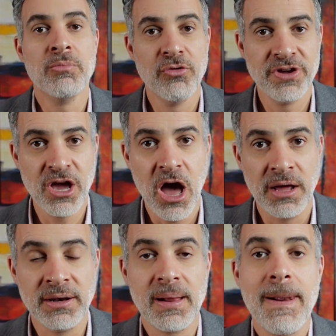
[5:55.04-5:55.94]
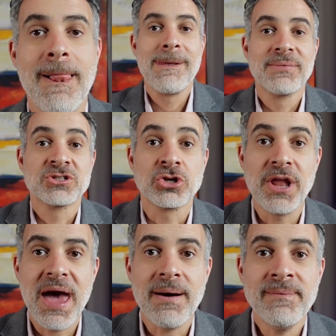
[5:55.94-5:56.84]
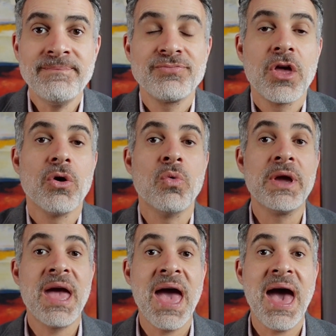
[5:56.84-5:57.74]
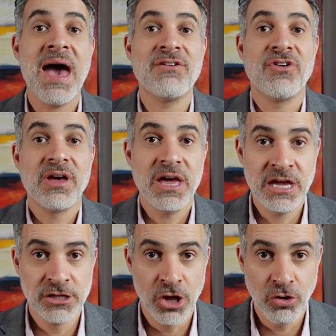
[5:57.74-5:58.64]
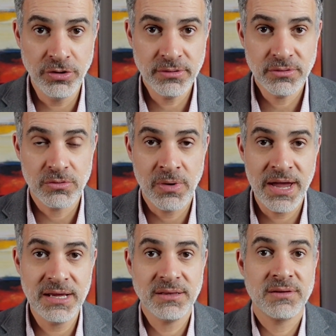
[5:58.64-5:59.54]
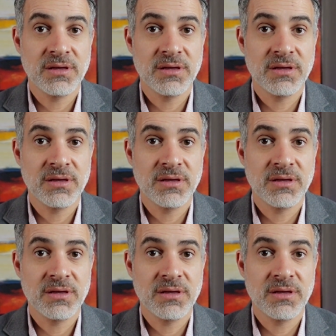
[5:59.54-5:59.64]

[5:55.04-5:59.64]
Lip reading: Moving on. So now we have a loan, right?